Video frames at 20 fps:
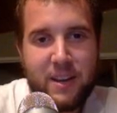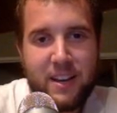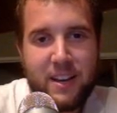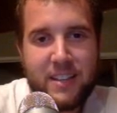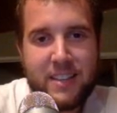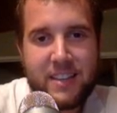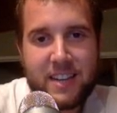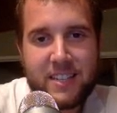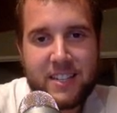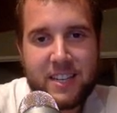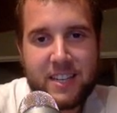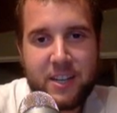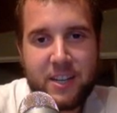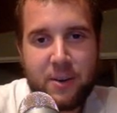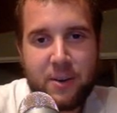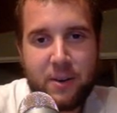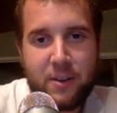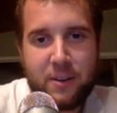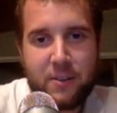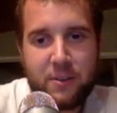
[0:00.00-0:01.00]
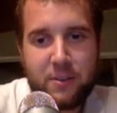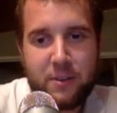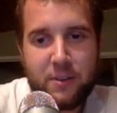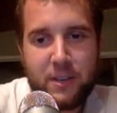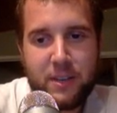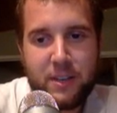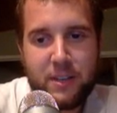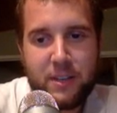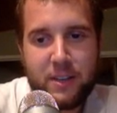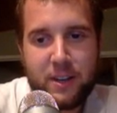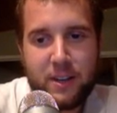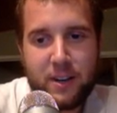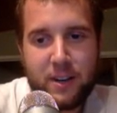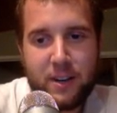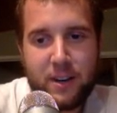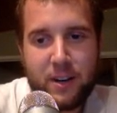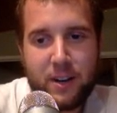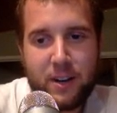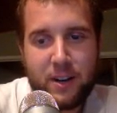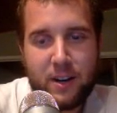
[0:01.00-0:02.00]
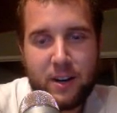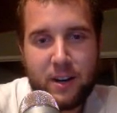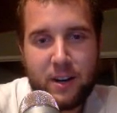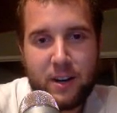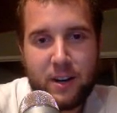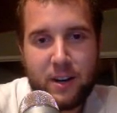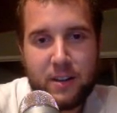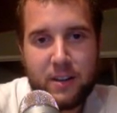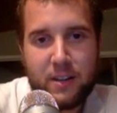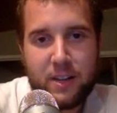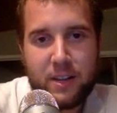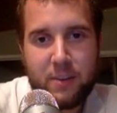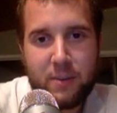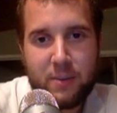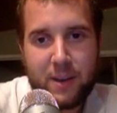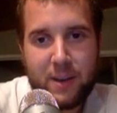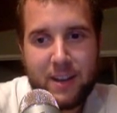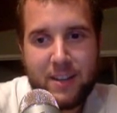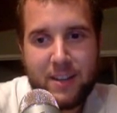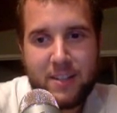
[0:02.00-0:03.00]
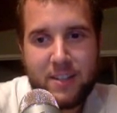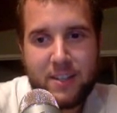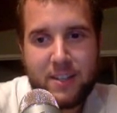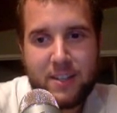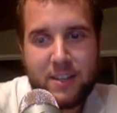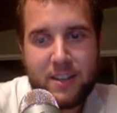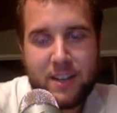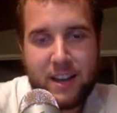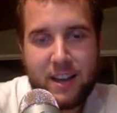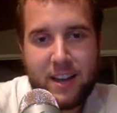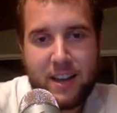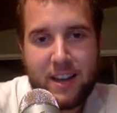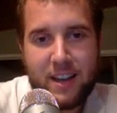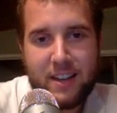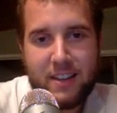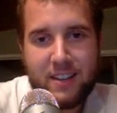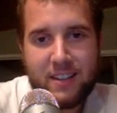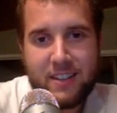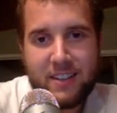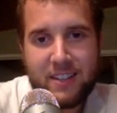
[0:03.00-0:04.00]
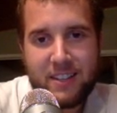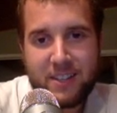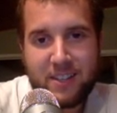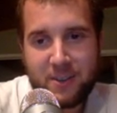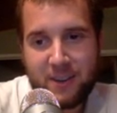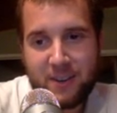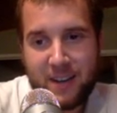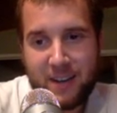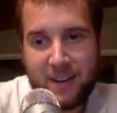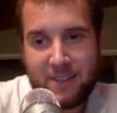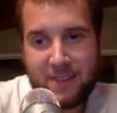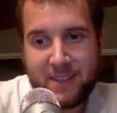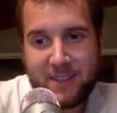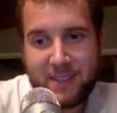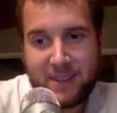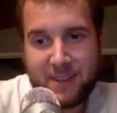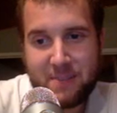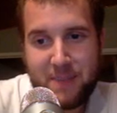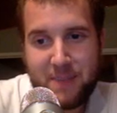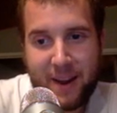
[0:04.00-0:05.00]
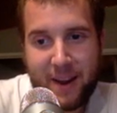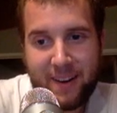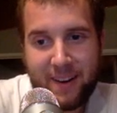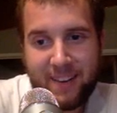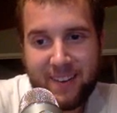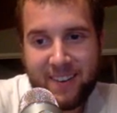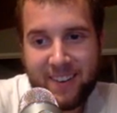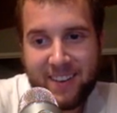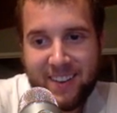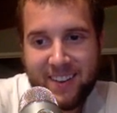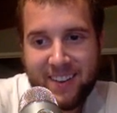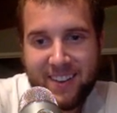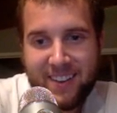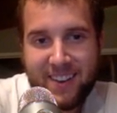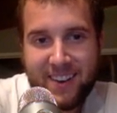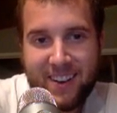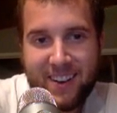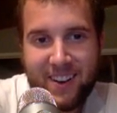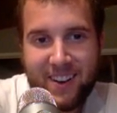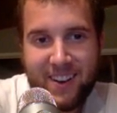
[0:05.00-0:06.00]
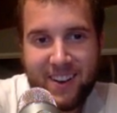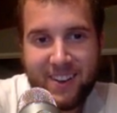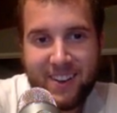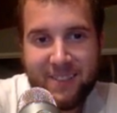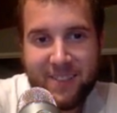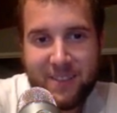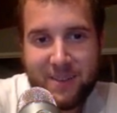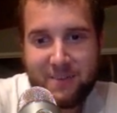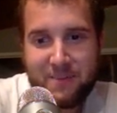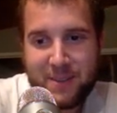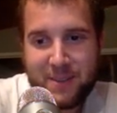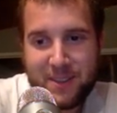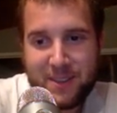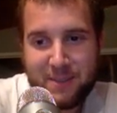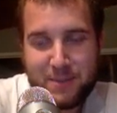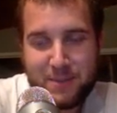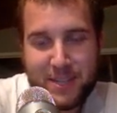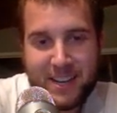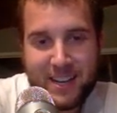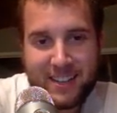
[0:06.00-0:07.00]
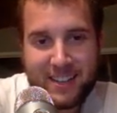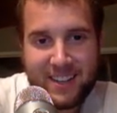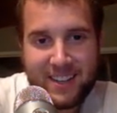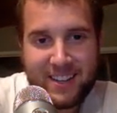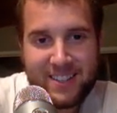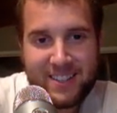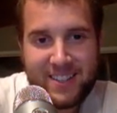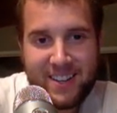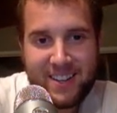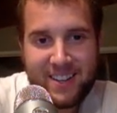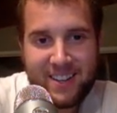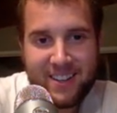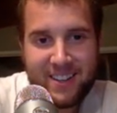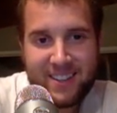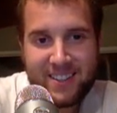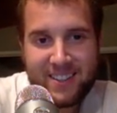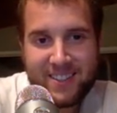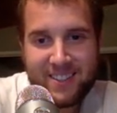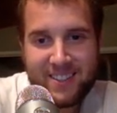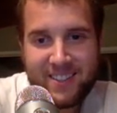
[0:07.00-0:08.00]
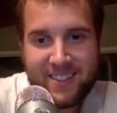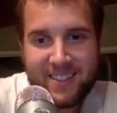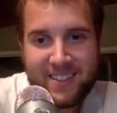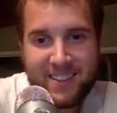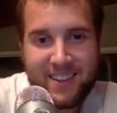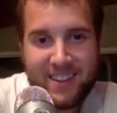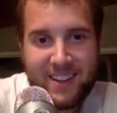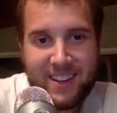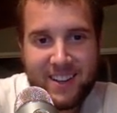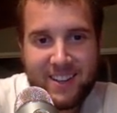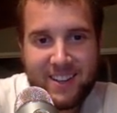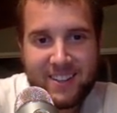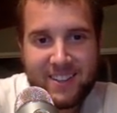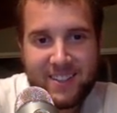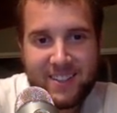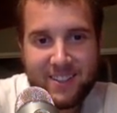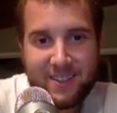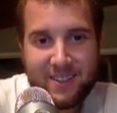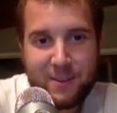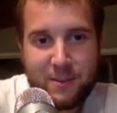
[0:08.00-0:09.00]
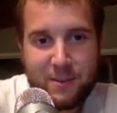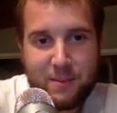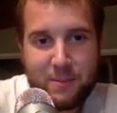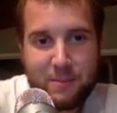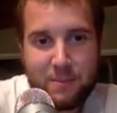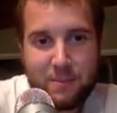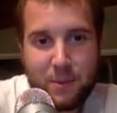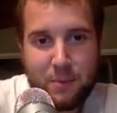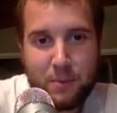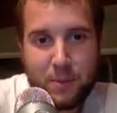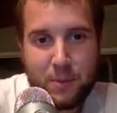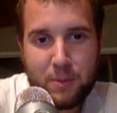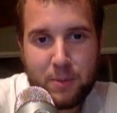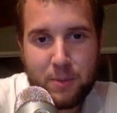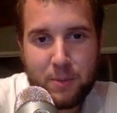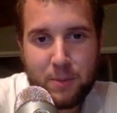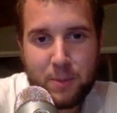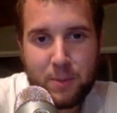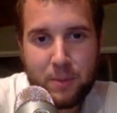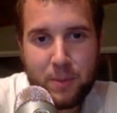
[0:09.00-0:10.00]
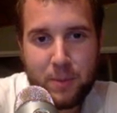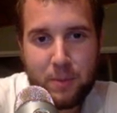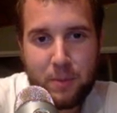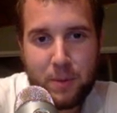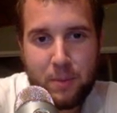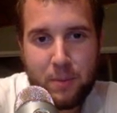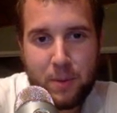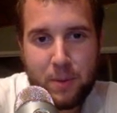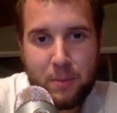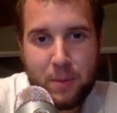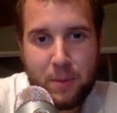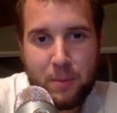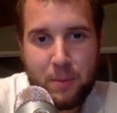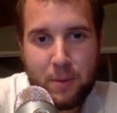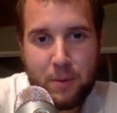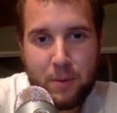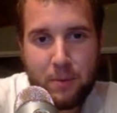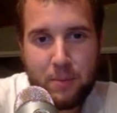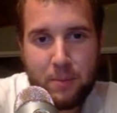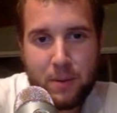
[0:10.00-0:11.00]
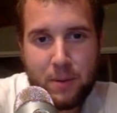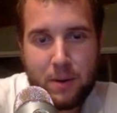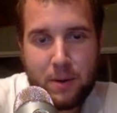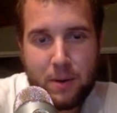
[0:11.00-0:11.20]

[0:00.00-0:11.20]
it's actually going through the arrays, and it's going to have to compare all of them with the projectiles. So boom, boom, boom, boom, boom, boom, boom, boom, boom.